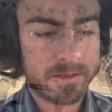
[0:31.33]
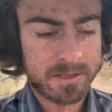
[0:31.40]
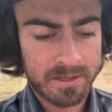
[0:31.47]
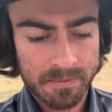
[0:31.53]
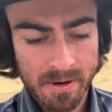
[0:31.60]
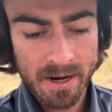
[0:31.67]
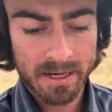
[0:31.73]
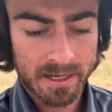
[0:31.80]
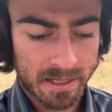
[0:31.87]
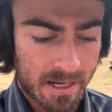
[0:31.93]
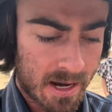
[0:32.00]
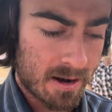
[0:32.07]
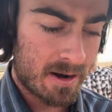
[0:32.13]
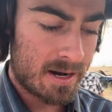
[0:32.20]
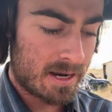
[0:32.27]
to Mike and
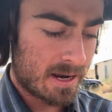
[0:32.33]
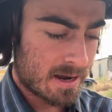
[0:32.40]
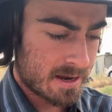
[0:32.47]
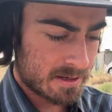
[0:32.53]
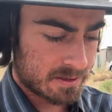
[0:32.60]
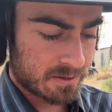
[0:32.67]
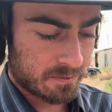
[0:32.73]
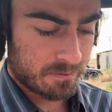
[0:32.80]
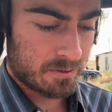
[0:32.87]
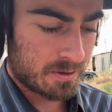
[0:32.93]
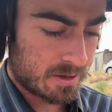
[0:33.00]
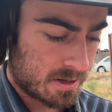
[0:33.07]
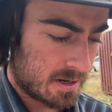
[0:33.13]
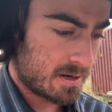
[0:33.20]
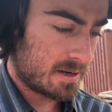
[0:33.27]
Carrie, guys,
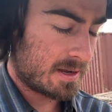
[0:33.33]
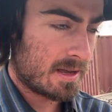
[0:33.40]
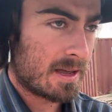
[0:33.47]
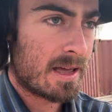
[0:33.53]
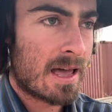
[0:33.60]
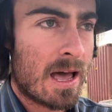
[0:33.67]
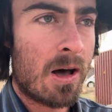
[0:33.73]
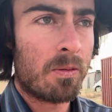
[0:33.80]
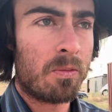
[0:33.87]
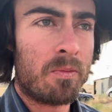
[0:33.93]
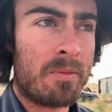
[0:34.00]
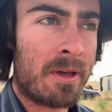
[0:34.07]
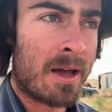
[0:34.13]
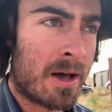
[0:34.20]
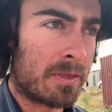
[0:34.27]
for helping
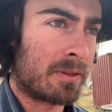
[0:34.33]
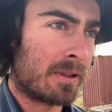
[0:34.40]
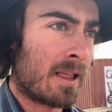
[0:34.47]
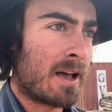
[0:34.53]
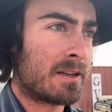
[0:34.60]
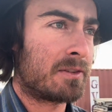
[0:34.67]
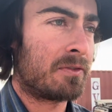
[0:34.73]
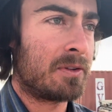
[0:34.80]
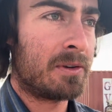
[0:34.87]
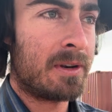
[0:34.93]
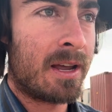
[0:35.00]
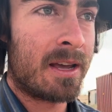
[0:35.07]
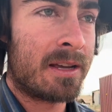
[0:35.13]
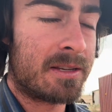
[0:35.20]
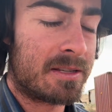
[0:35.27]
me out the last few
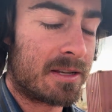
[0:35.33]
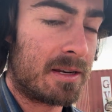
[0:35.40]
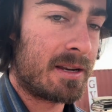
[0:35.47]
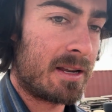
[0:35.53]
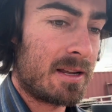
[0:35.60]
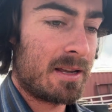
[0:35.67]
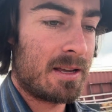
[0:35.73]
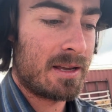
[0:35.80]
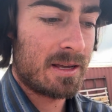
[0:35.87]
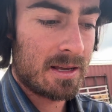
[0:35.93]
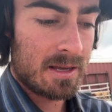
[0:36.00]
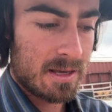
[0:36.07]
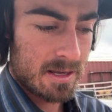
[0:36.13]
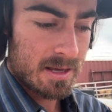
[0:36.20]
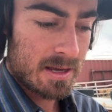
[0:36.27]
days and
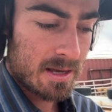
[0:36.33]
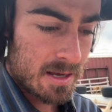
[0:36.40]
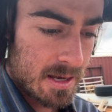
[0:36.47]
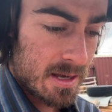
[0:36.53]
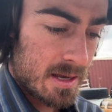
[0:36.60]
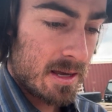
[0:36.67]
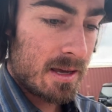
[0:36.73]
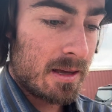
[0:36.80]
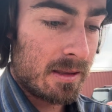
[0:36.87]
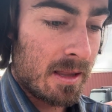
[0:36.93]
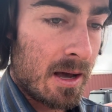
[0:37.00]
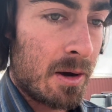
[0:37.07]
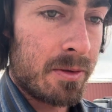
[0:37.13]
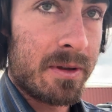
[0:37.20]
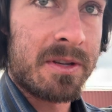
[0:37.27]

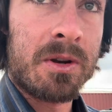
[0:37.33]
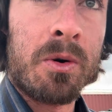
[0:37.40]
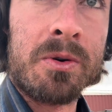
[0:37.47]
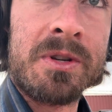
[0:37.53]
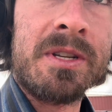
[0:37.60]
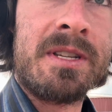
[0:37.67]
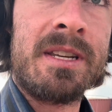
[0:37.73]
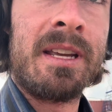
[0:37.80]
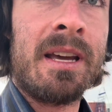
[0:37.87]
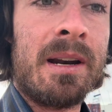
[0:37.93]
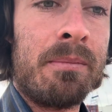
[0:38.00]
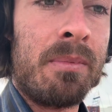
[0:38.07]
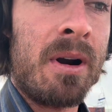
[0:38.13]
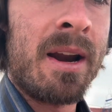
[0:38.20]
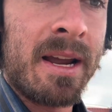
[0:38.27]
allowing these horses to get a
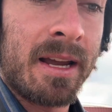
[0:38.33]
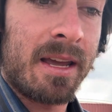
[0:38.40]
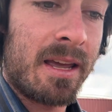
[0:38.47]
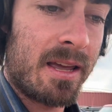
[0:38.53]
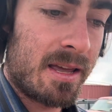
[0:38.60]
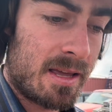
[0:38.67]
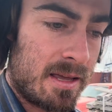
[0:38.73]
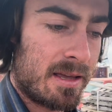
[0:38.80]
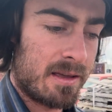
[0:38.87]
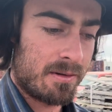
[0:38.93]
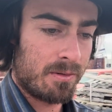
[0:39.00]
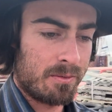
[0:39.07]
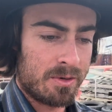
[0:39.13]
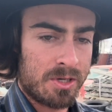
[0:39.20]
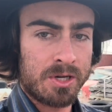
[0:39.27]
break.
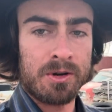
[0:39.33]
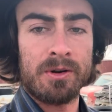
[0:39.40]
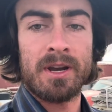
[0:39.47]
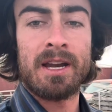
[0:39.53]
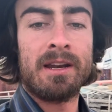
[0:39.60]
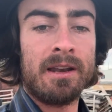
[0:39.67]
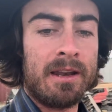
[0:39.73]
We sure needed